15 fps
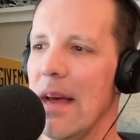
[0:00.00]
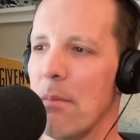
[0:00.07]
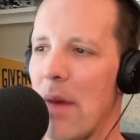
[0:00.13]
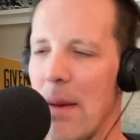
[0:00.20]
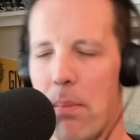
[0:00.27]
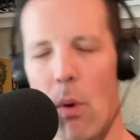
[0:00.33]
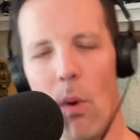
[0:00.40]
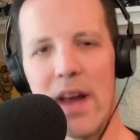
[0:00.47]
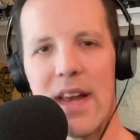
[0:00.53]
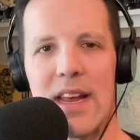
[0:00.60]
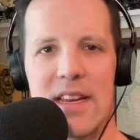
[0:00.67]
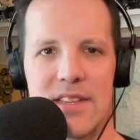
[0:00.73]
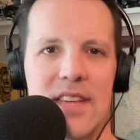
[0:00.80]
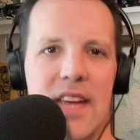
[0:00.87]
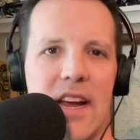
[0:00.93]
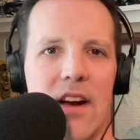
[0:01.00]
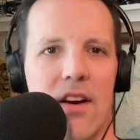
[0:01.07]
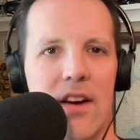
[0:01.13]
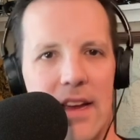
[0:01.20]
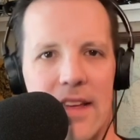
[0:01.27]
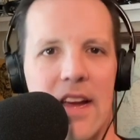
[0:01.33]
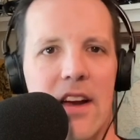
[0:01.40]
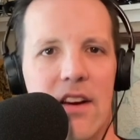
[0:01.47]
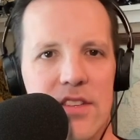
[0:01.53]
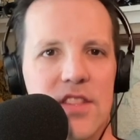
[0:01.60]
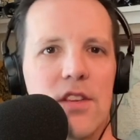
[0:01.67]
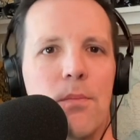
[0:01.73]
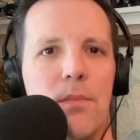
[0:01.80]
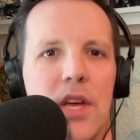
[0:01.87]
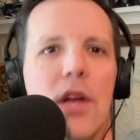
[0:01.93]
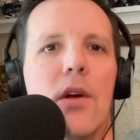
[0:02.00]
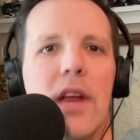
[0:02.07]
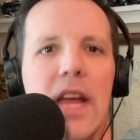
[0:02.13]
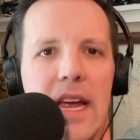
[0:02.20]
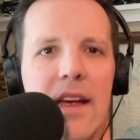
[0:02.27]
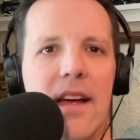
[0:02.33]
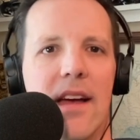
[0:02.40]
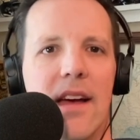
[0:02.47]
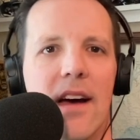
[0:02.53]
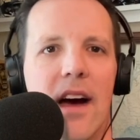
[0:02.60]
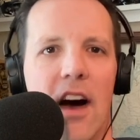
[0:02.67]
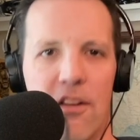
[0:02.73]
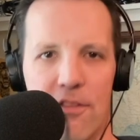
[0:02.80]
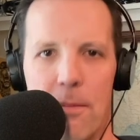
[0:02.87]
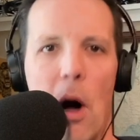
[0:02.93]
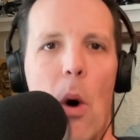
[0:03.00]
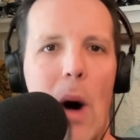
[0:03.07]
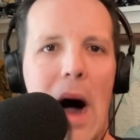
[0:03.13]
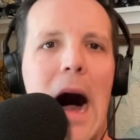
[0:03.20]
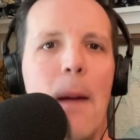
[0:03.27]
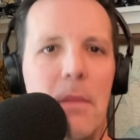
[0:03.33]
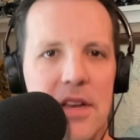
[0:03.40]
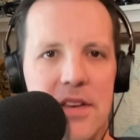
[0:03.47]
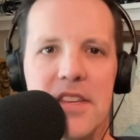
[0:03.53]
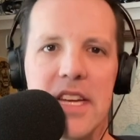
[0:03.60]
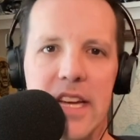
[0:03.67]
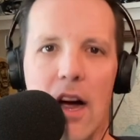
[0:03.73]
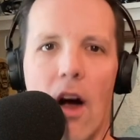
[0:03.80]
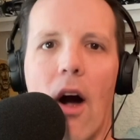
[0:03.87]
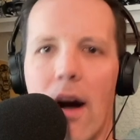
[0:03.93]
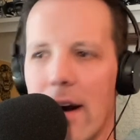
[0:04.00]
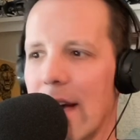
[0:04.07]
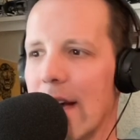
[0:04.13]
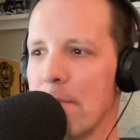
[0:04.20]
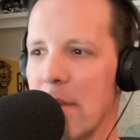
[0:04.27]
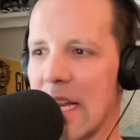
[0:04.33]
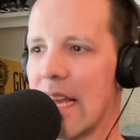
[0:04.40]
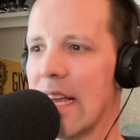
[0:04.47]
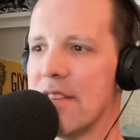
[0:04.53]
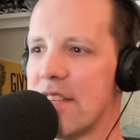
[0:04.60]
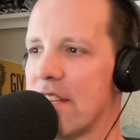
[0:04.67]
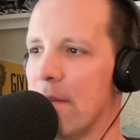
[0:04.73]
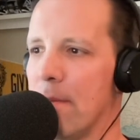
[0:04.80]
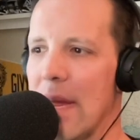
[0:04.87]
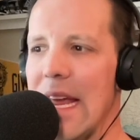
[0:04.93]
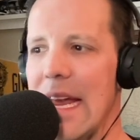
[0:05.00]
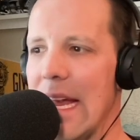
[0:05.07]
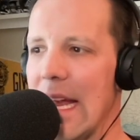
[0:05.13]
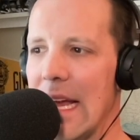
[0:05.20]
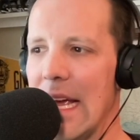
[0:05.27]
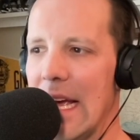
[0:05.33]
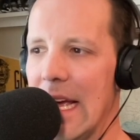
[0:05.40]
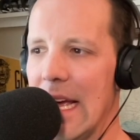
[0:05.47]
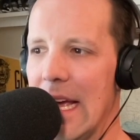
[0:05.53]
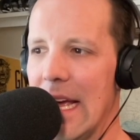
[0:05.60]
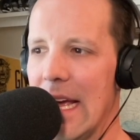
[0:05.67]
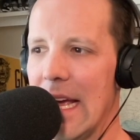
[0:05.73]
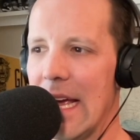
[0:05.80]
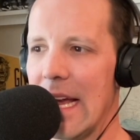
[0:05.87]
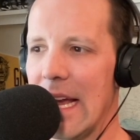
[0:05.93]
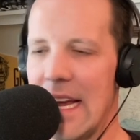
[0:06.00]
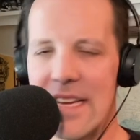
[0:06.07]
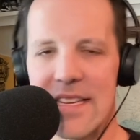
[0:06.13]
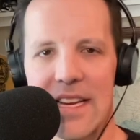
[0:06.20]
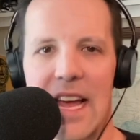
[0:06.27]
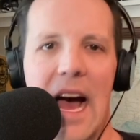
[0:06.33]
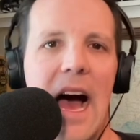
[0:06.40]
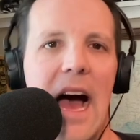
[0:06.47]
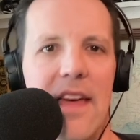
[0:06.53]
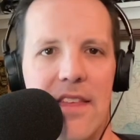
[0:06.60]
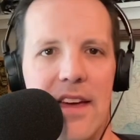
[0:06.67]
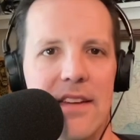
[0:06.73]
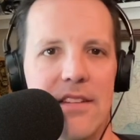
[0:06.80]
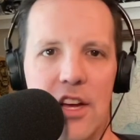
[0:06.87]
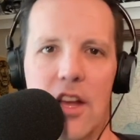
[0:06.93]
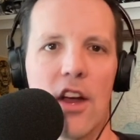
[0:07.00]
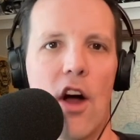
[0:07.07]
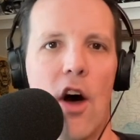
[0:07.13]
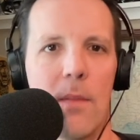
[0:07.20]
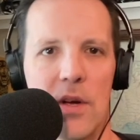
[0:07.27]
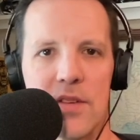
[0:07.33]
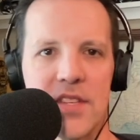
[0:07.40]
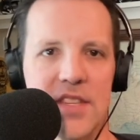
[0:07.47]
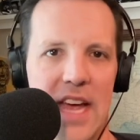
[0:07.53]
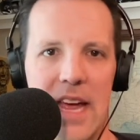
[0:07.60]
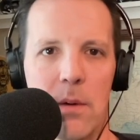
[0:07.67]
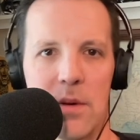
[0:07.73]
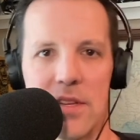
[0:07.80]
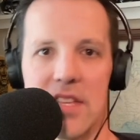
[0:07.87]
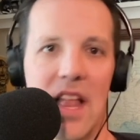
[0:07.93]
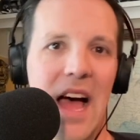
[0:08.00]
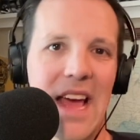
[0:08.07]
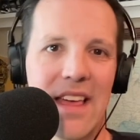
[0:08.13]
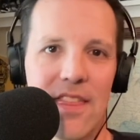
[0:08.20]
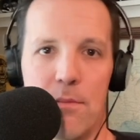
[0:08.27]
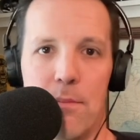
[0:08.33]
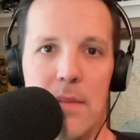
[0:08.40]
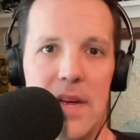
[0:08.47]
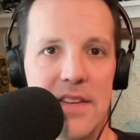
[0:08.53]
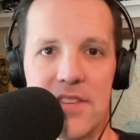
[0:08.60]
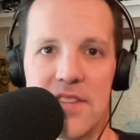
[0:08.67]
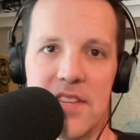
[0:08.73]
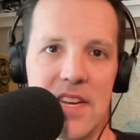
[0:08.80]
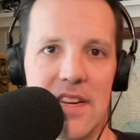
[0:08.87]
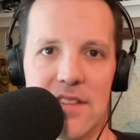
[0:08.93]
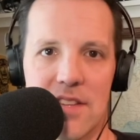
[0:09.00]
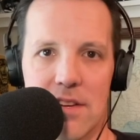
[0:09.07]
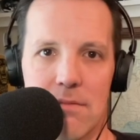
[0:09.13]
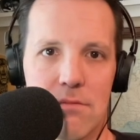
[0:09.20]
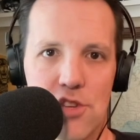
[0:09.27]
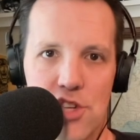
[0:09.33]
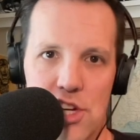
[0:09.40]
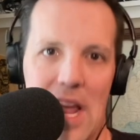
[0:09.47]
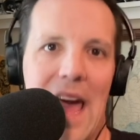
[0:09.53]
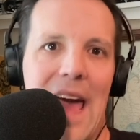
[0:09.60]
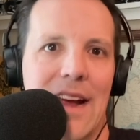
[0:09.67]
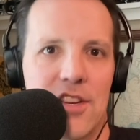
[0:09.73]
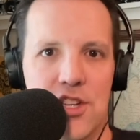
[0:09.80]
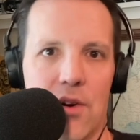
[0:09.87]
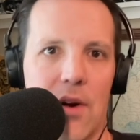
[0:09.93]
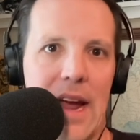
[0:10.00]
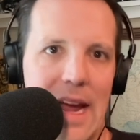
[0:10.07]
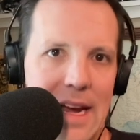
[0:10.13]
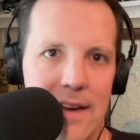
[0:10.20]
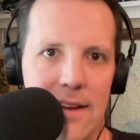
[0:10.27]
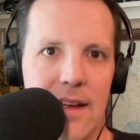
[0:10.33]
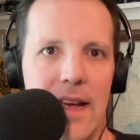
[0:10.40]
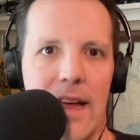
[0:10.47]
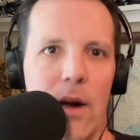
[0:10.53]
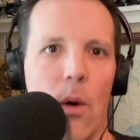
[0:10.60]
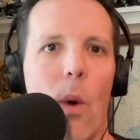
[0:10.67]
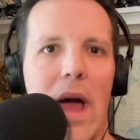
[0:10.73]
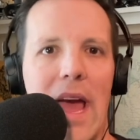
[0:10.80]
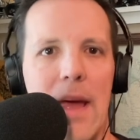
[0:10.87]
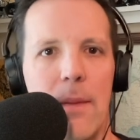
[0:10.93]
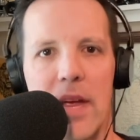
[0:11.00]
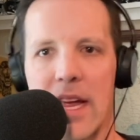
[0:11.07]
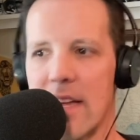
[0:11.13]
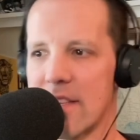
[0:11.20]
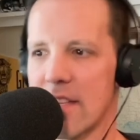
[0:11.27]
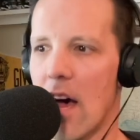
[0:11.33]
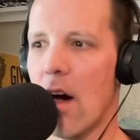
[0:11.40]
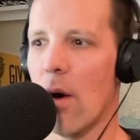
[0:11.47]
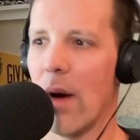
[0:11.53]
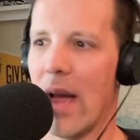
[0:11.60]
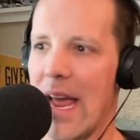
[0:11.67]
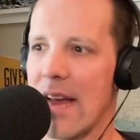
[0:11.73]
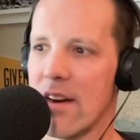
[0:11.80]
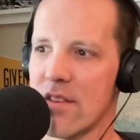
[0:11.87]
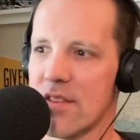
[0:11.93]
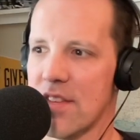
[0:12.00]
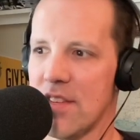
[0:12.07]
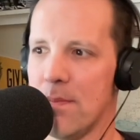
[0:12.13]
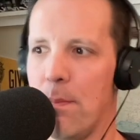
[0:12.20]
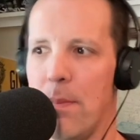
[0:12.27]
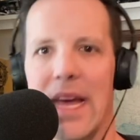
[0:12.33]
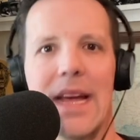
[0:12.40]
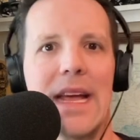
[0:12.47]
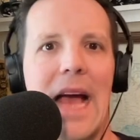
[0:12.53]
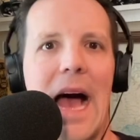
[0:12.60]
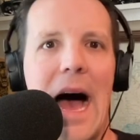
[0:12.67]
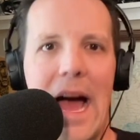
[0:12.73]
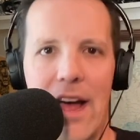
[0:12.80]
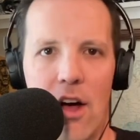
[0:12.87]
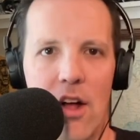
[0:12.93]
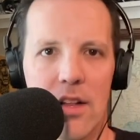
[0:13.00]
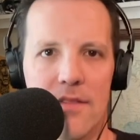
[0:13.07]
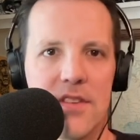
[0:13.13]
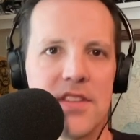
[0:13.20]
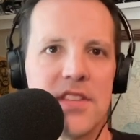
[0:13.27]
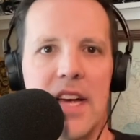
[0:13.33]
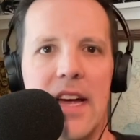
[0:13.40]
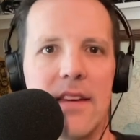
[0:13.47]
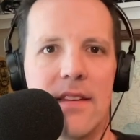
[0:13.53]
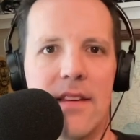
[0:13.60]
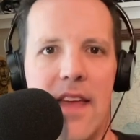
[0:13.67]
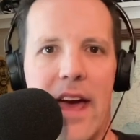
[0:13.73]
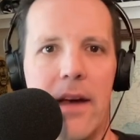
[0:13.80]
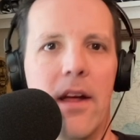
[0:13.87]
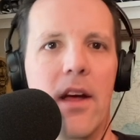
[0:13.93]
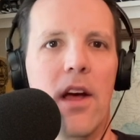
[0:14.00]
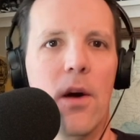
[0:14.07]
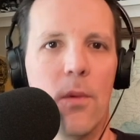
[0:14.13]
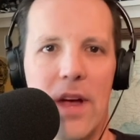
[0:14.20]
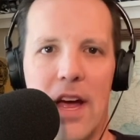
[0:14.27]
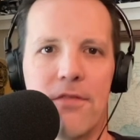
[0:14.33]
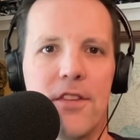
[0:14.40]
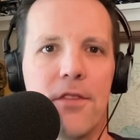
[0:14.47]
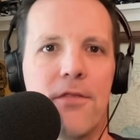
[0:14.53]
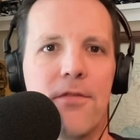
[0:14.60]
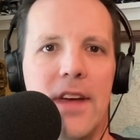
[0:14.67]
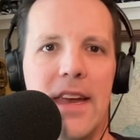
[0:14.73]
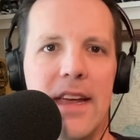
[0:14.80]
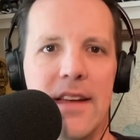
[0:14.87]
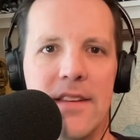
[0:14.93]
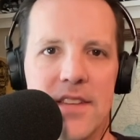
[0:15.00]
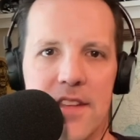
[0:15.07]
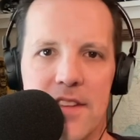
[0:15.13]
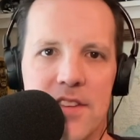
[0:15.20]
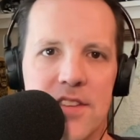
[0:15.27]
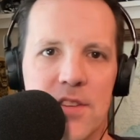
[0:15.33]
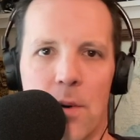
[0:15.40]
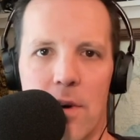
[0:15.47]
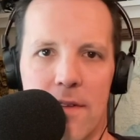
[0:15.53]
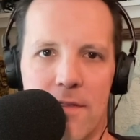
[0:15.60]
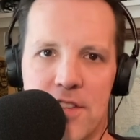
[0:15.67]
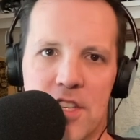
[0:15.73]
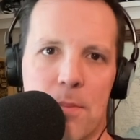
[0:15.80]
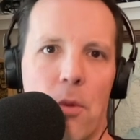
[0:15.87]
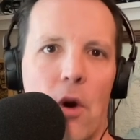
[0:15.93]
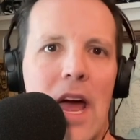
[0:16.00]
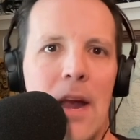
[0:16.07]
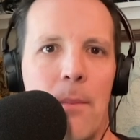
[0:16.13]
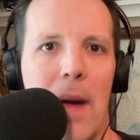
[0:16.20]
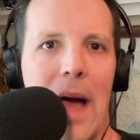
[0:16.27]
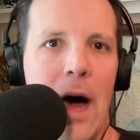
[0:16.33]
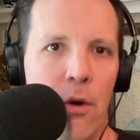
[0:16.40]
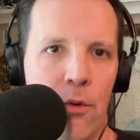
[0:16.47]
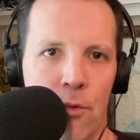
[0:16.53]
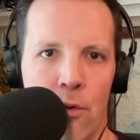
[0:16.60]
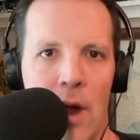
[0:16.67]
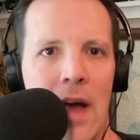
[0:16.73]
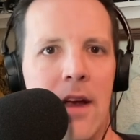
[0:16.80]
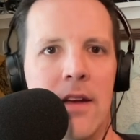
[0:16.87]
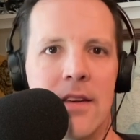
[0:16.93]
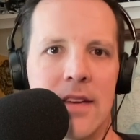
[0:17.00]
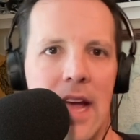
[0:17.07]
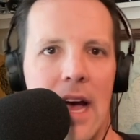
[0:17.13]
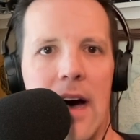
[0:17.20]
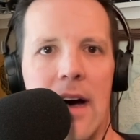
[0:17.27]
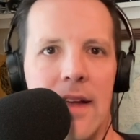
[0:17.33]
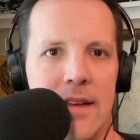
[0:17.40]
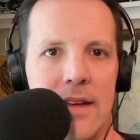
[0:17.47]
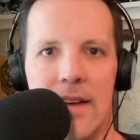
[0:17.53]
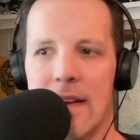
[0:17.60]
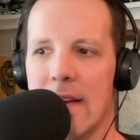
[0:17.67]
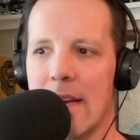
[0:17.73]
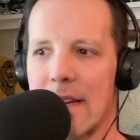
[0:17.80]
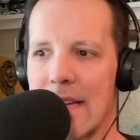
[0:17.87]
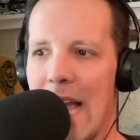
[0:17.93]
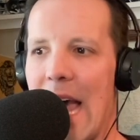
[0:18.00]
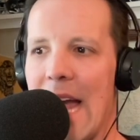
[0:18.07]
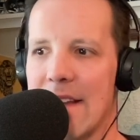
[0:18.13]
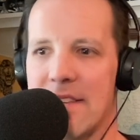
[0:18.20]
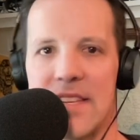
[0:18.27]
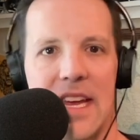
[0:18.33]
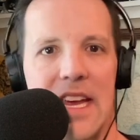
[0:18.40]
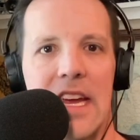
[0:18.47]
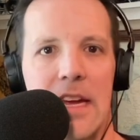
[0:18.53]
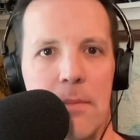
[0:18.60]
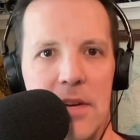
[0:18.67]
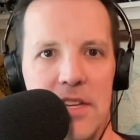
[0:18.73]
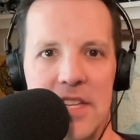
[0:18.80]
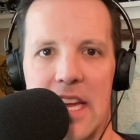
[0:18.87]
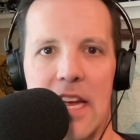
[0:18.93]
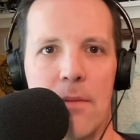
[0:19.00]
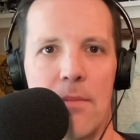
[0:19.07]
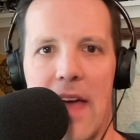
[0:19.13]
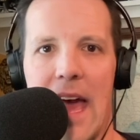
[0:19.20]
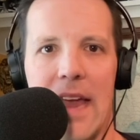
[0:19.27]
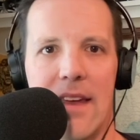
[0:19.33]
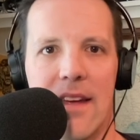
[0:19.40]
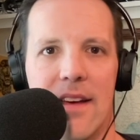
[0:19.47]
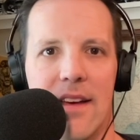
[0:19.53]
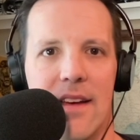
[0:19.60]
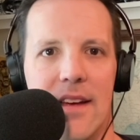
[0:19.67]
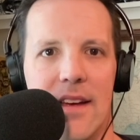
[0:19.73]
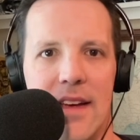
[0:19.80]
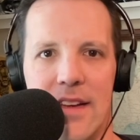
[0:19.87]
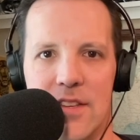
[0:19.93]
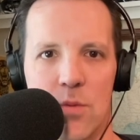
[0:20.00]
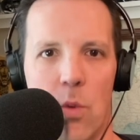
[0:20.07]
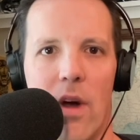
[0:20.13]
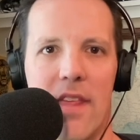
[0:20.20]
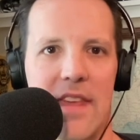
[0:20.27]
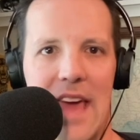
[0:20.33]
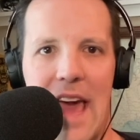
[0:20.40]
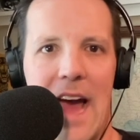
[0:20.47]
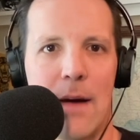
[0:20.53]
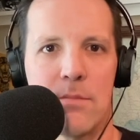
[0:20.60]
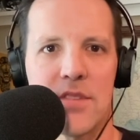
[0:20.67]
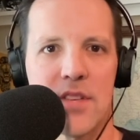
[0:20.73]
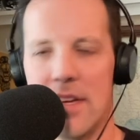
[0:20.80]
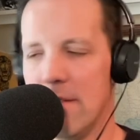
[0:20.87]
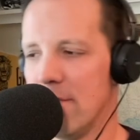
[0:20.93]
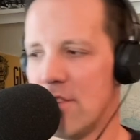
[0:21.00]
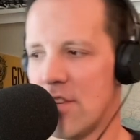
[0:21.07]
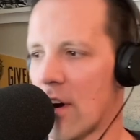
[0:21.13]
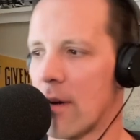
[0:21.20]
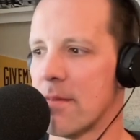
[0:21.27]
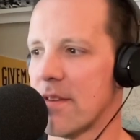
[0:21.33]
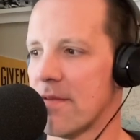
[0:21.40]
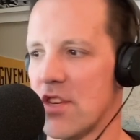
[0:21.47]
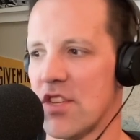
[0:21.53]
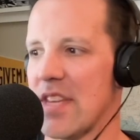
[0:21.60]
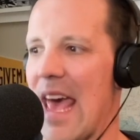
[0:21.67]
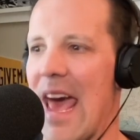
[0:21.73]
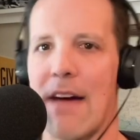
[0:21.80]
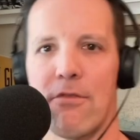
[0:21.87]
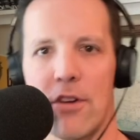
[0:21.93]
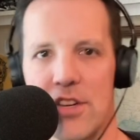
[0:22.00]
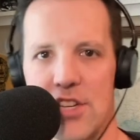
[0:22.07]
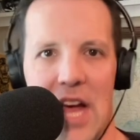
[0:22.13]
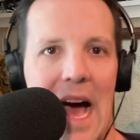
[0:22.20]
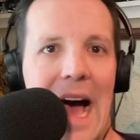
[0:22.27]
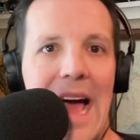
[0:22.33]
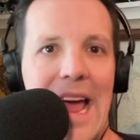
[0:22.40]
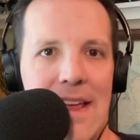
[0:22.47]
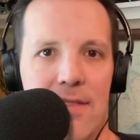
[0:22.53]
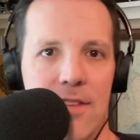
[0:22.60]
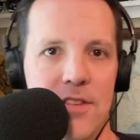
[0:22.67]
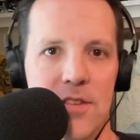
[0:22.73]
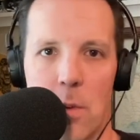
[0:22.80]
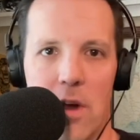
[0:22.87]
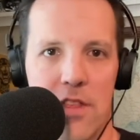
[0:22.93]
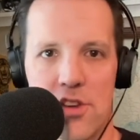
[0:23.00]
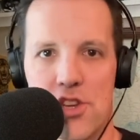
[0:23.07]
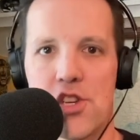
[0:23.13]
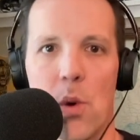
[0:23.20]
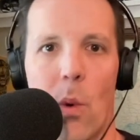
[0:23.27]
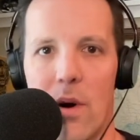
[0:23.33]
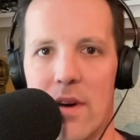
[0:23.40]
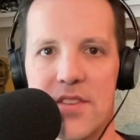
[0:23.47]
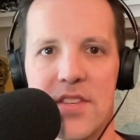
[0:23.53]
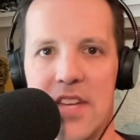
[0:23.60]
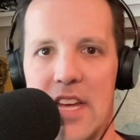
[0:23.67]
my point is here's the beauty of Mohamed Diarra, because to me, he's a guy that you could almost say was like the mid-season Shaq trade in a way, because, oh, hey, here's this big guy all of a sudden that we have to fit into this sort of spread him out, run and gun kind of team, a team that is one of the in terms of just average height, is one of the shortest